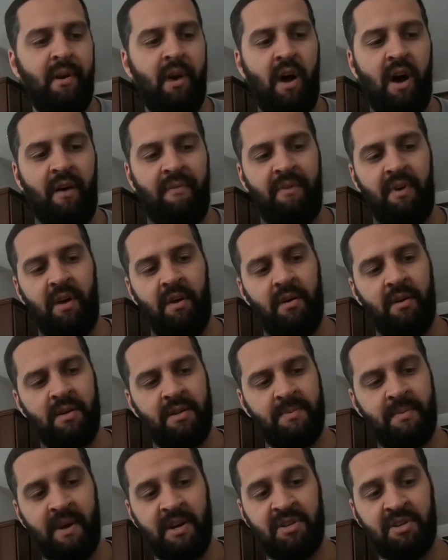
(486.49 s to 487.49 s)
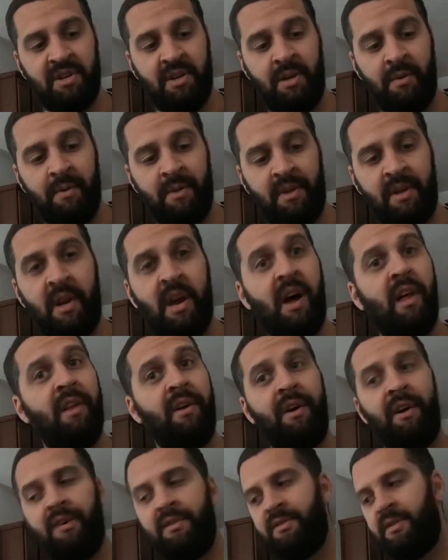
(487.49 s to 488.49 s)
often, especially with
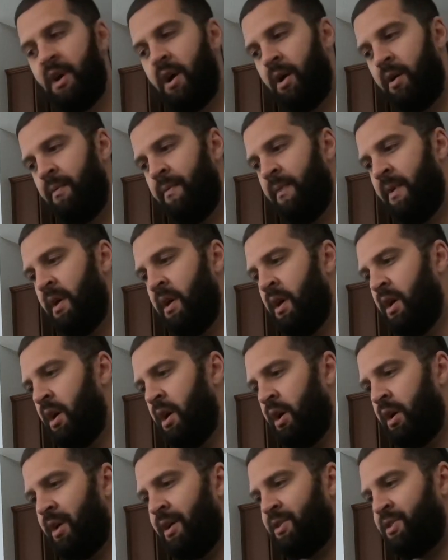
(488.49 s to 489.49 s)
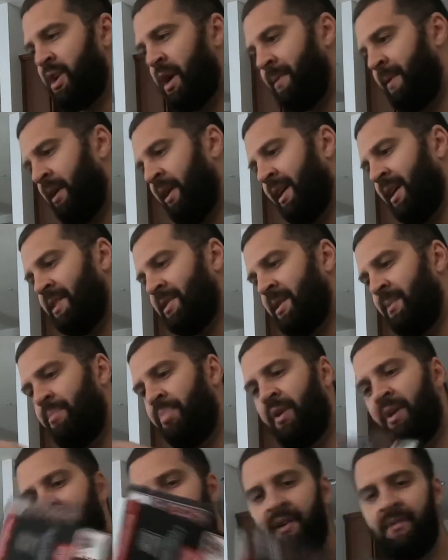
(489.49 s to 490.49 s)
color. So good job there. Like I said,
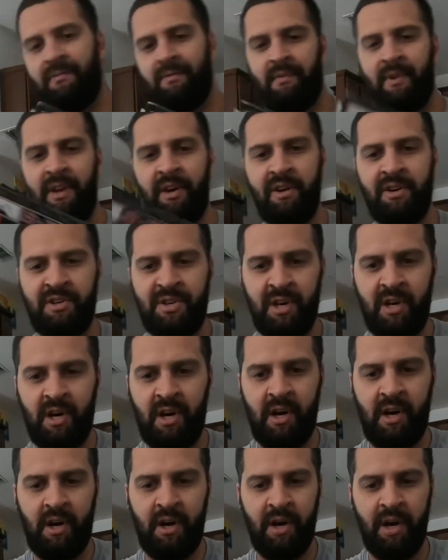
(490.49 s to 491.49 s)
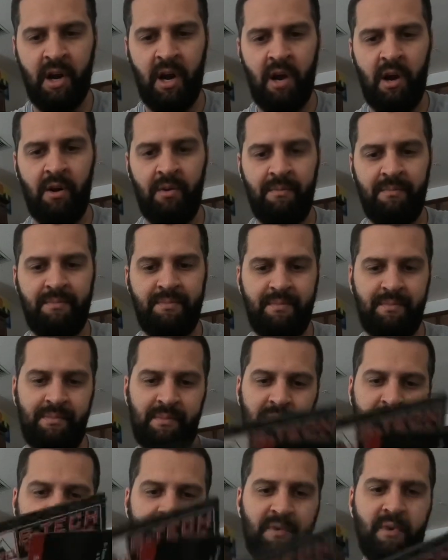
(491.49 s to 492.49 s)
plenty of literature, of
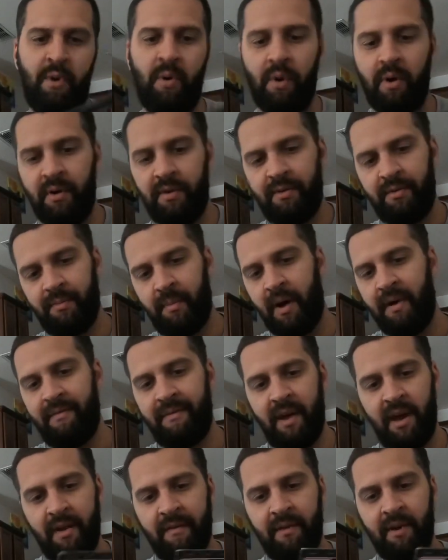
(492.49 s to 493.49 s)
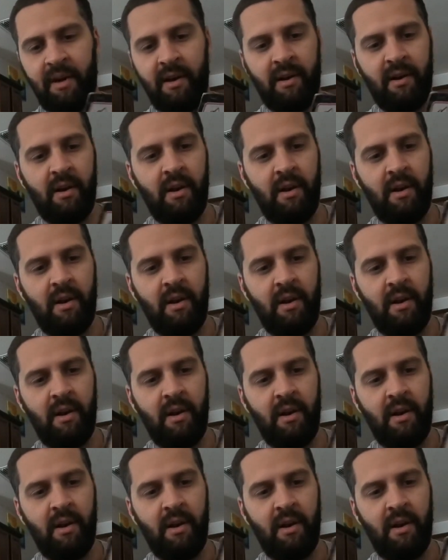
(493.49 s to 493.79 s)
course, my favorite,